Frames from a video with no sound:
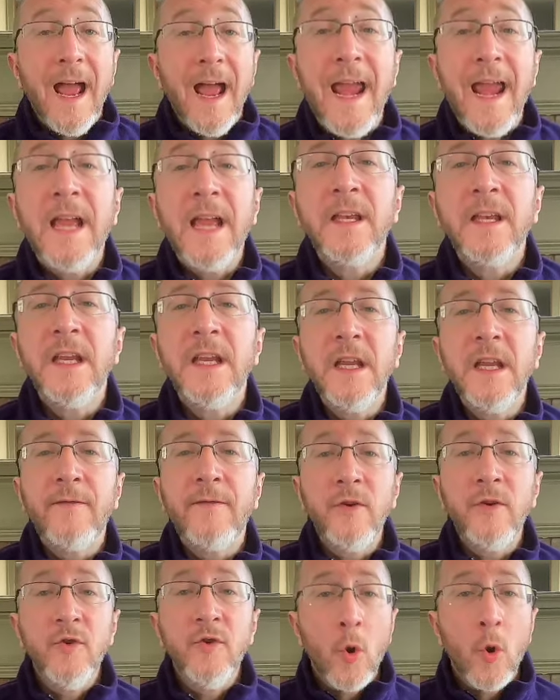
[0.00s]
And
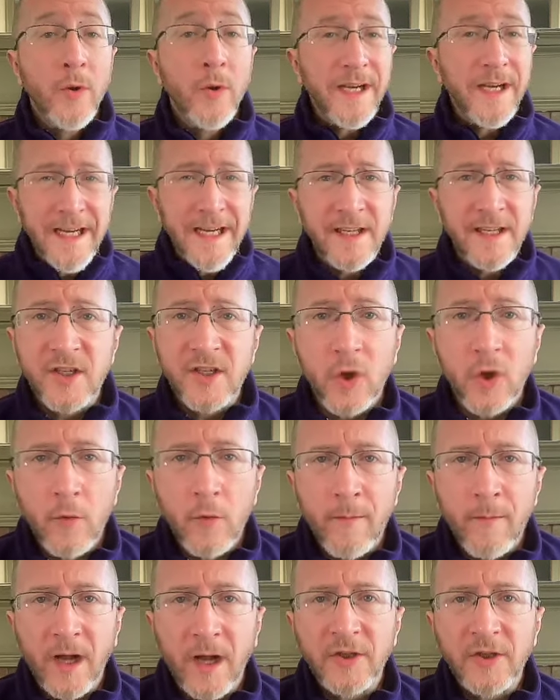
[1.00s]
if you don't eat so
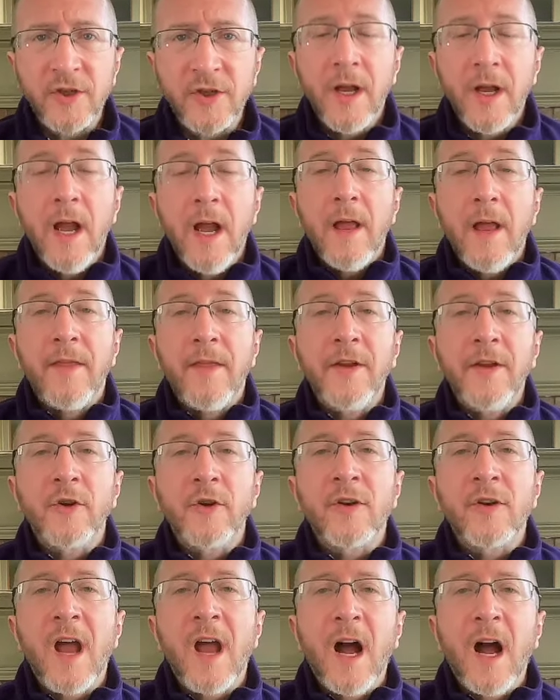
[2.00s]
much, then
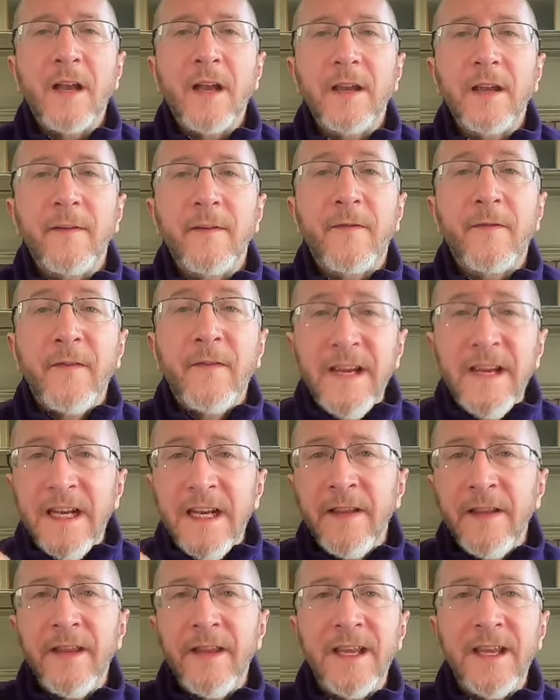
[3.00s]
you're not
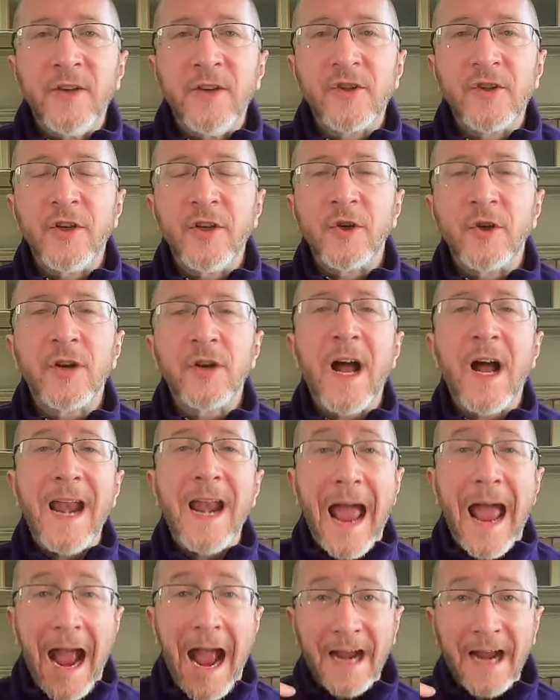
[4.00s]
feeding the engine, you're
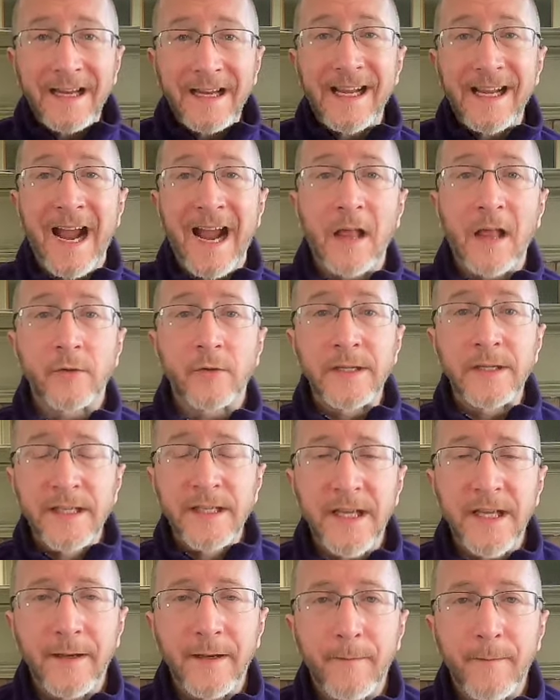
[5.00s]
not adding calories
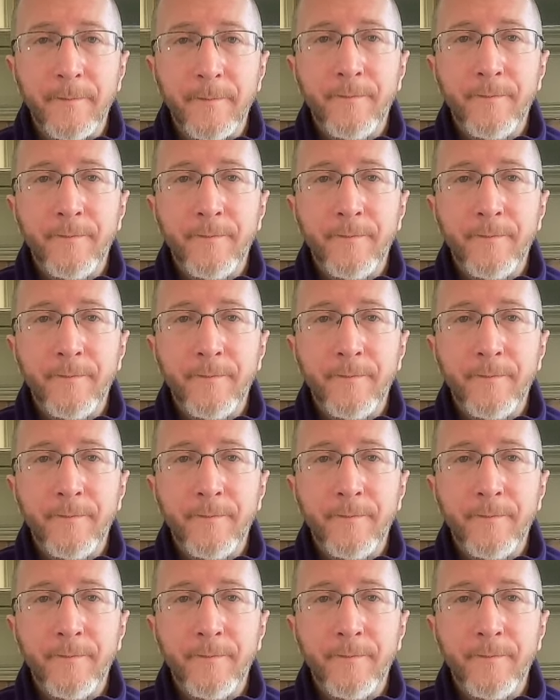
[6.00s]
in.